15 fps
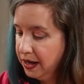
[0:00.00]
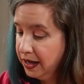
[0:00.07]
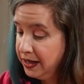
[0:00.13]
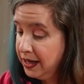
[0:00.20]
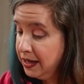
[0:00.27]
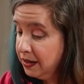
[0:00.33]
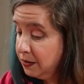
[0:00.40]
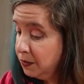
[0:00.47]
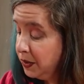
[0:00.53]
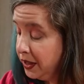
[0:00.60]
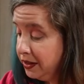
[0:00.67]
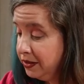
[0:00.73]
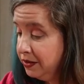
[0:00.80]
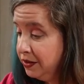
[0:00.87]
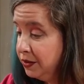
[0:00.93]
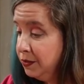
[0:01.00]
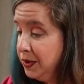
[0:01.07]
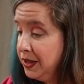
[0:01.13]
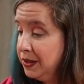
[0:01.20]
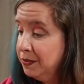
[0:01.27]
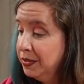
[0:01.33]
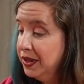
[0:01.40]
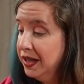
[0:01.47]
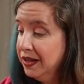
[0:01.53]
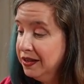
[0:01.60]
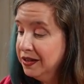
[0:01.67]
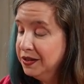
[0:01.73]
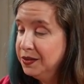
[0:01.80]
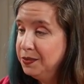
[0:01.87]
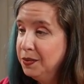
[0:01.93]
I can't wait until we can play
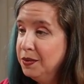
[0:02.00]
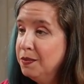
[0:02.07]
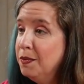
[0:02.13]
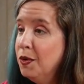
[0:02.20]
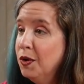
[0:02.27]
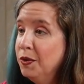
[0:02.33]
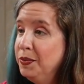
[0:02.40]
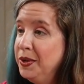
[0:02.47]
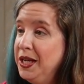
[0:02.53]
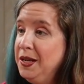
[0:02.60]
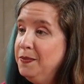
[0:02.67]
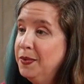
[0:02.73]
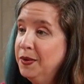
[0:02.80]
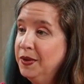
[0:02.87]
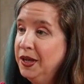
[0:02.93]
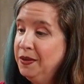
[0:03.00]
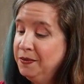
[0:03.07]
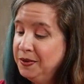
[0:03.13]
this with more people. Yeah.